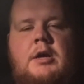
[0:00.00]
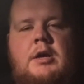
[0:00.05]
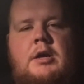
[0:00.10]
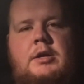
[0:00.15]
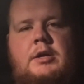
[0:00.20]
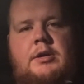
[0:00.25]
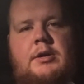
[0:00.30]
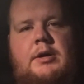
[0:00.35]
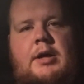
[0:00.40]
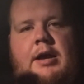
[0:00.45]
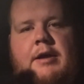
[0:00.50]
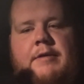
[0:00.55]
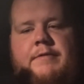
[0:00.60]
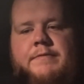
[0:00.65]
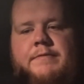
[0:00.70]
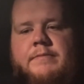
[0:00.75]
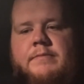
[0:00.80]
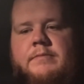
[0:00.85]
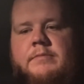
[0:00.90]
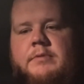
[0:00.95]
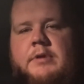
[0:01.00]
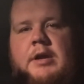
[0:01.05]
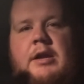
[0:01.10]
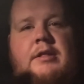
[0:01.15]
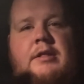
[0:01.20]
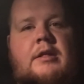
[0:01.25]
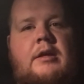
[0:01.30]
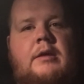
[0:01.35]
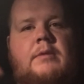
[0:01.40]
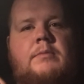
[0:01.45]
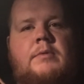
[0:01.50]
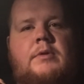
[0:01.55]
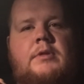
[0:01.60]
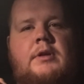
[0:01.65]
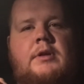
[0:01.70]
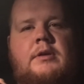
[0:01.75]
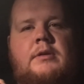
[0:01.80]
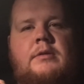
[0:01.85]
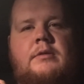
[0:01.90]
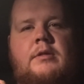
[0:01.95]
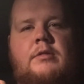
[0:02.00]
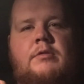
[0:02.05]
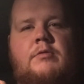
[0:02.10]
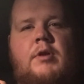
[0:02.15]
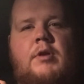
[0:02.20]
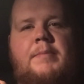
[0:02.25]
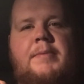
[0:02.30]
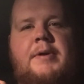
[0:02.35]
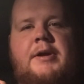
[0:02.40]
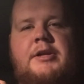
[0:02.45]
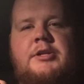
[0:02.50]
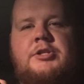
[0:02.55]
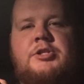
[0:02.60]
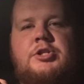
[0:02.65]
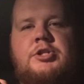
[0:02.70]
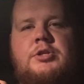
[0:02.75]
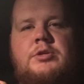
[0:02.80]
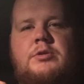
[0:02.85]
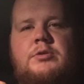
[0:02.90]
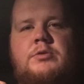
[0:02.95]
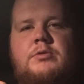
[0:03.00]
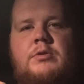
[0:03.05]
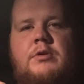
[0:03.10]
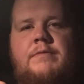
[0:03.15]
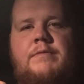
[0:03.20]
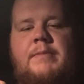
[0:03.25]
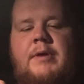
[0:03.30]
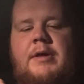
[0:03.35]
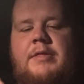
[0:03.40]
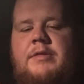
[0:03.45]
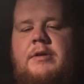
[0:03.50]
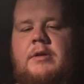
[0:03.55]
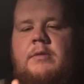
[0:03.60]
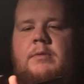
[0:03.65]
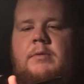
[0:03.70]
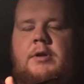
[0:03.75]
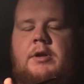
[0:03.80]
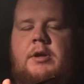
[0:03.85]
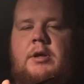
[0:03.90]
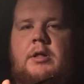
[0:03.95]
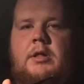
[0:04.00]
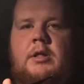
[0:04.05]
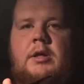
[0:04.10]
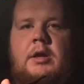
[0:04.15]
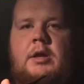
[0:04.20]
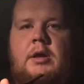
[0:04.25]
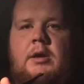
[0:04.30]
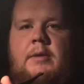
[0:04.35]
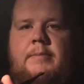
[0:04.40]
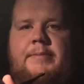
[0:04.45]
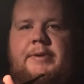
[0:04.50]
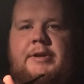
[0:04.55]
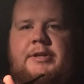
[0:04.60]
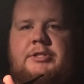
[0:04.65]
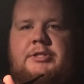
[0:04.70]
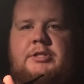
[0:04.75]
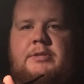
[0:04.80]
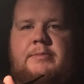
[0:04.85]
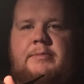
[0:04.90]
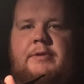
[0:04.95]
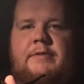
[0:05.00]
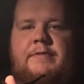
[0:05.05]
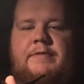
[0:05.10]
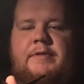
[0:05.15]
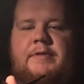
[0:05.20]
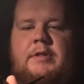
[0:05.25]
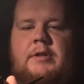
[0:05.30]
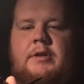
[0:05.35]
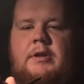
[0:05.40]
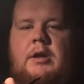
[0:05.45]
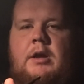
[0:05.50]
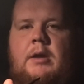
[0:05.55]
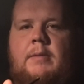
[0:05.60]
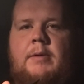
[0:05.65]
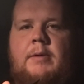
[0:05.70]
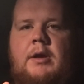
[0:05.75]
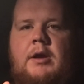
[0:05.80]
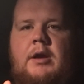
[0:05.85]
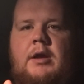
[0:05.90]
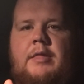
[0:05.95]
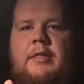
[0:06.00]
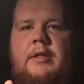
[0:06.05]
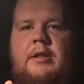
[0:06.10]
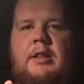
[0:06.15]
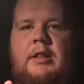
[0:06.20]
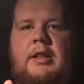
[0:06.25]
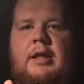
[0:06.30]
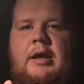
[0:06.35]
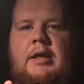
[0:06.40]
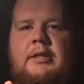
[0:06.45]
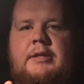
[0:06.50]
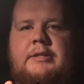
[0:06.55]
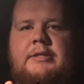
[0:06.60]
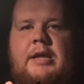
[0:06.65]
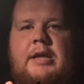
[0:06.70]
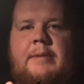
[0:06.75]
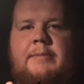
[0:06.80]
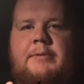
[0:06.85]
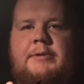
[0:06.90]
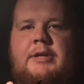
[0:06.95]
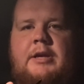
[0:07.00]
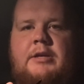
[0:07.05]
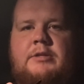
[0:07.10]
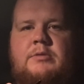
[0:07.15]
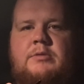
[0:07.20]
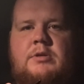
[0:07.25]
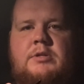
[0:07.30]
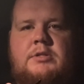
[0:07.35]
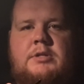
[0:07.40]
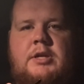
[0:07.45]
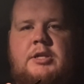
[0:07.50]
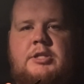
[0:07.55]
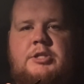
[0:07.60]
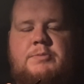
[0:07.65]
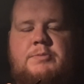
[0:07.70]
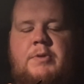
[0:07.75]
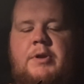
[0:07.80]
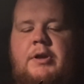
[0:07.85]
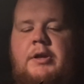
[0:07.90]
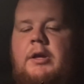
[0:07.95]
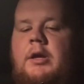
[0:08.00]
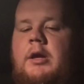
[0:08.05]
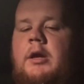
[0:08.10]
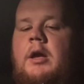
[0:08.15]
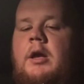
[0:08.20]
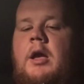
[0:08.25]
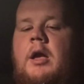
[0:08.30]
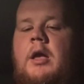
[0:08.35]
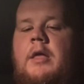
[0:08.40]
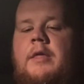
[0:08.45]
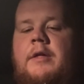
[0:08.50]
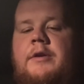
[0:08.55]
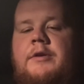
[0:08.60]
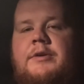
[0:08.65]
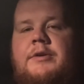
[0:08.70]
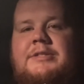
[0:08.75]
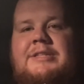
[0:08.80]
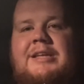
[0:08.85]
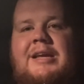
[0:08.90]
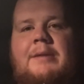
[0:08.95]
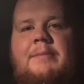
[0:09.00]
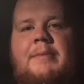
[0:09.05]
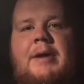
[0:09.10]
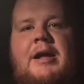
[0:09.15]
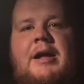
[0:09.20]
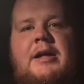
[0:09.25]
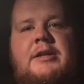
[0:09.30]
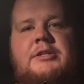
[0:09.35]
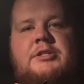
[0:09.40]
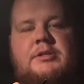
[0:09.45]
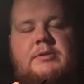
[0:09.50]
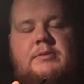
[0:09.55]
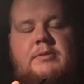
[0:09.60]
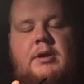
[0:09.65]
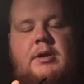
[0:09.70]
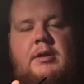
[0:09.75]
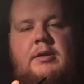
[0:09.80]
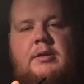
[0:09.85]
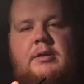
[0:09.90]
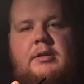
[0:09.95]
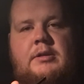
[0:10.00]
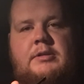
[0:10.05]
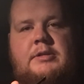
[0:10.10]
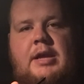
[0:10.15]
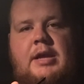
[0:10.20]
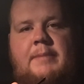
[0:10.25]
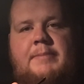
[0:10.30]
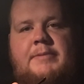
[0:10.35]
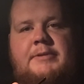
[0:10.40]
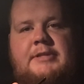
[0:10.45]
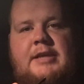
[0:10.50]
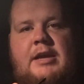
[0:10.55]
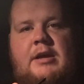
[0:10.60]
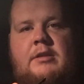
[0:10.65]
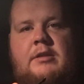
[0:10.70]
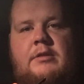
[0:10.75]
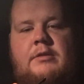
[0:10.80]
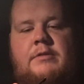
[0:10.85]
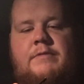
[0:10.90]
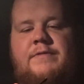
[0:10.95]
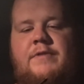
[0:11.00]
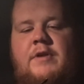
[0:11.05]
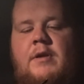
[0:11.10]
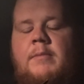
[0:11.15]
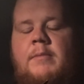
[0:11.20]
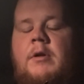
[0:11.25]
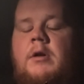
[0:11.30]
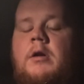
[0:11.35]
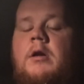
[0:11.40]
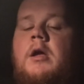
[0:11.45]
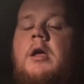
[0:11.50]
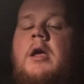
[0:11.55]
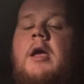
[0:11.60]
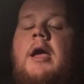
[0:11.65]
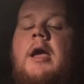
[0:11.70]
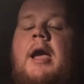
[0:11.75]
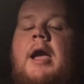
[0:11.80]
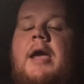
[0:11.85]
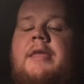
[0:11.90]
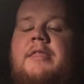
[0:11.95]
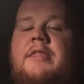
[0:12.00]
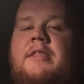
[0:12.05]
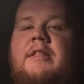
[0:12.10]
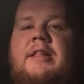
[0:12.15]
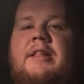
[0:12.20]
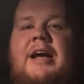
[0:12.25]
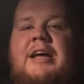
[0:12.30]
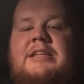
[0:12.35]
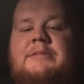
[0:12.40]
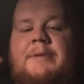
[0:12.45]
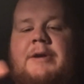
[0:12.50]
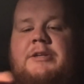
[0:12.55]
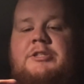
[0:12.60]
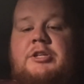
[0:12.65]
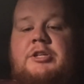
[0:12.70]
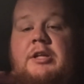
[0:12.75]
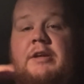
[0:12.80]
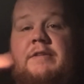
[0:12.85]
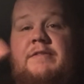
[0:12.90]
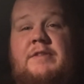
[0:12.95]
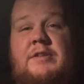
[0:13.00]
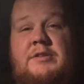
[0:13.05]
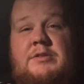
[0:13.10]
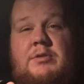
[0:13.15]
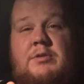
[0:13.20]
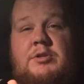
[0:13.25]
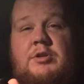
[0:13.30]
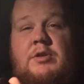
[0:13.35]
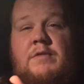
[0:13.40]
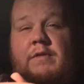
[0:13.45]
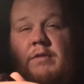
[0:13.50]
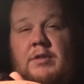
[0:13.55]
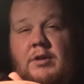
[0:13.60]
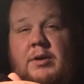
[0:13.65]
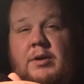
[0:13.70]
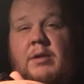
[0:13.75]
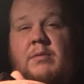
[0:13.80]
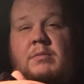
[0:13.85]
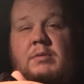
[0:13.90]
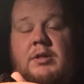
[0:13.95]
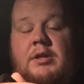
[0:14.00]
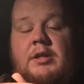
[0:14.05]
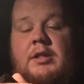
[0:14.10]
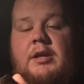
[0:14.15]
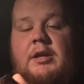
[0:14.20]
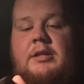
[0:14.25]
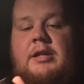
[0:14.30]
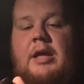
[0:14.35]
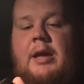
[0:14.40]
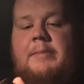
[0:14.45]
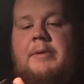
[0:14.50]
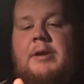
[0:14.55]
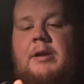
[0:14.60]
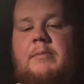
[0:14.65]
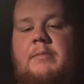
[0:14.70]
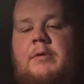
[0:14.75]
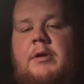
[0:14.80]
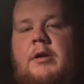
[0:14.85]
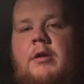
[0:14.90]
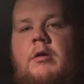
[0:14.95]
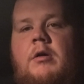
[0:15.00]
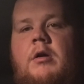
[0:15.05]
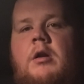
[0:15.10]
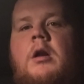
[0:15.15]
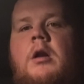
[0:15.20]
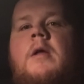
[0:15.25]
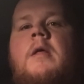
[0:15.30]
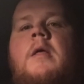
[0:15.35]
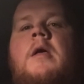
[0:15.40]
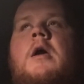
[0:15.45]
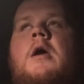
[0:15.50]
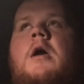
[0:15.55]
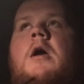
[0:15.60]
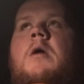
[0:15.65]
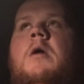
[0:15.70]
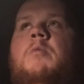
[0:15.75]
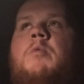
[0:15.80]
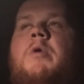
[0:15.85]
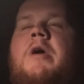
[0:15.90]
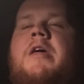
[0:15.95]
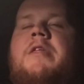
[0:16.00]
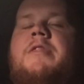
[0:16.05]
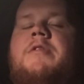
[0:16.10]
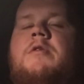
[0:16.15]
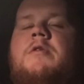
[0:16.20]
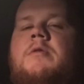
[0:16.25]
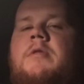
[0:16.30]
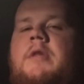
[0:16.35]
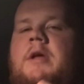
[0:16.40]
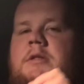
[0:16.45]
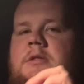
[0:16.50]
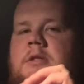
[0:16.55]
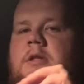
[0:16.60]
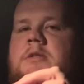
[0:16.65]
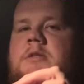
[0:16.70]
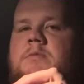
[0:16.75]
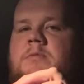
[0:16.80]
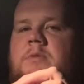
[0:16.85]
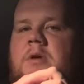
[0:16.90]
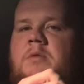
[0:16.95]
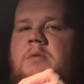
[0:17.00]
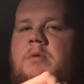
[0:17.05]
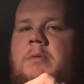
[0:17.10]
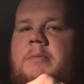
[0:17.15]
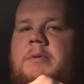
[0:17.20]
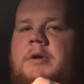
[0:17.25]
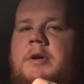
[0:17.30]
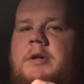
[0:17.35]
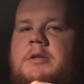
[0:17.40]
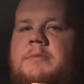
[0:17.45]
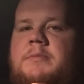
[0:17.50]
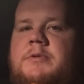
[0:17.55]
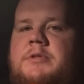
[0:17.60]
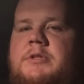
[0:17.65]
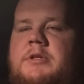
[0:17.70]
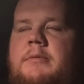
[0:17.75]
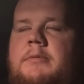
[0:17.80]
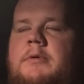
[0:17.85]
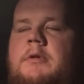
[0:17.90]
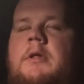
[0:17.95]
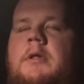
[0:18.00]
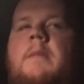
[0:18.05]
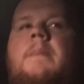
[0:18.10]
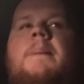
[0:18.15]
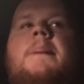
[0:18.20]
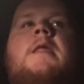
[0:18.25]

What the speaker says: you'll have kind of like what the 3-pinch sort of method, where you'll pinch some in and fill it up, and then lightly tamp it down so it's kind of springy, then do a second batch and tamp it down a little firmer, and then the last batch you like fill it towards overflowing and really like tamp it down pretty hard. With that's like ribbon cuts most typically.